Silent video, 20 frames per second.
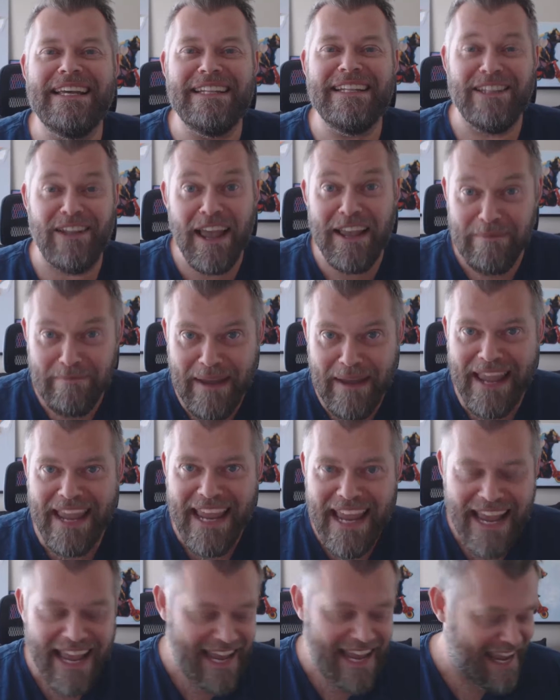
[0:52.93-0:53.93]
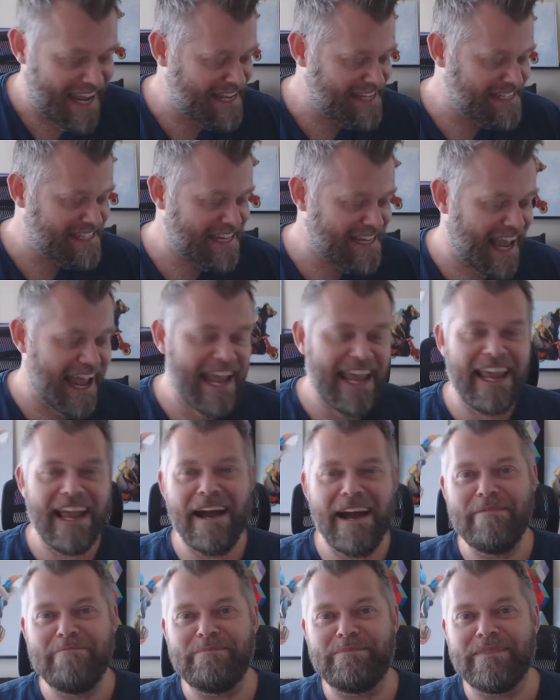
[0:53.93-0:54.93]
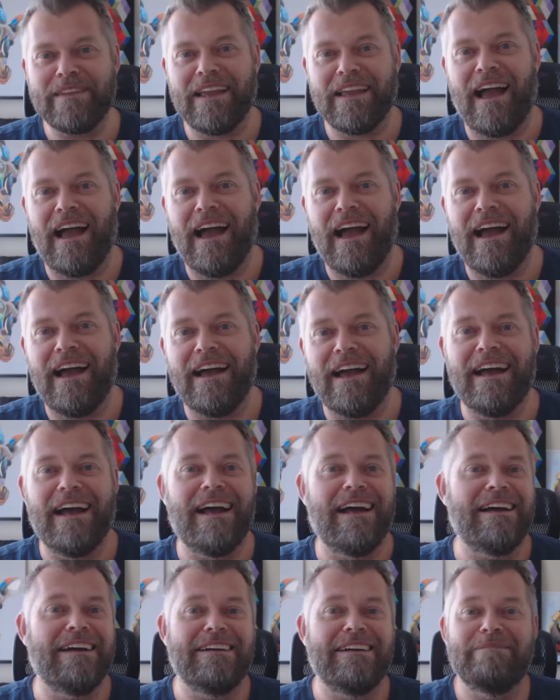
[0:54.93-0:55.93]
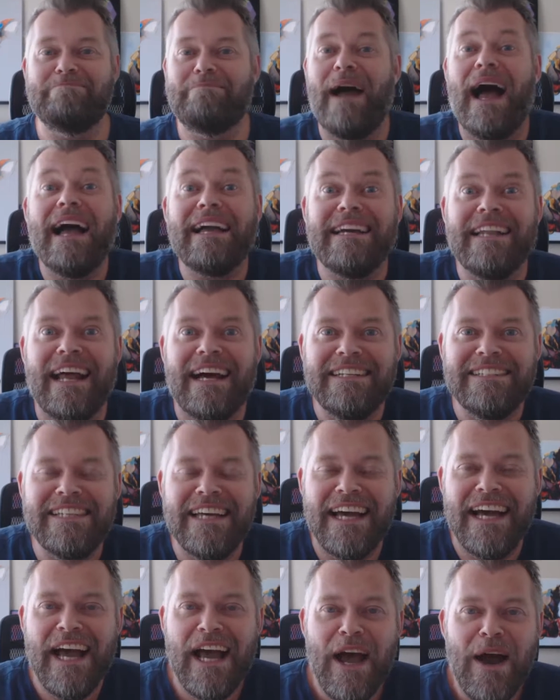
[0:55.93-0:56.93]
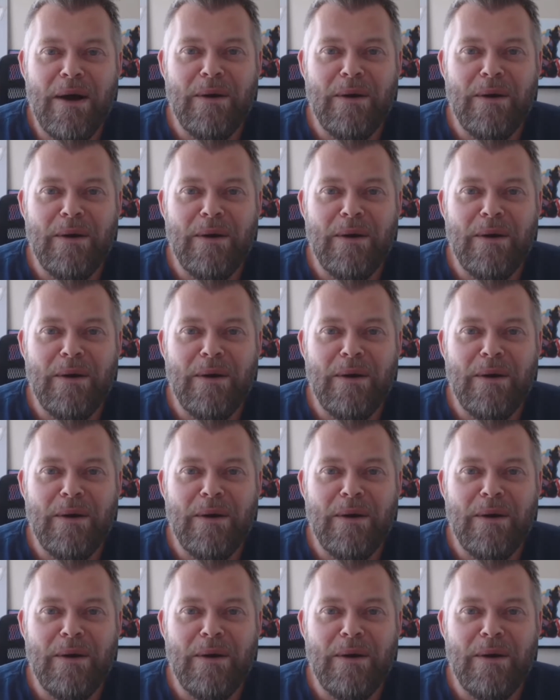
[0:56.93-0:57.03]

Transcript: like me, is a bargain hunter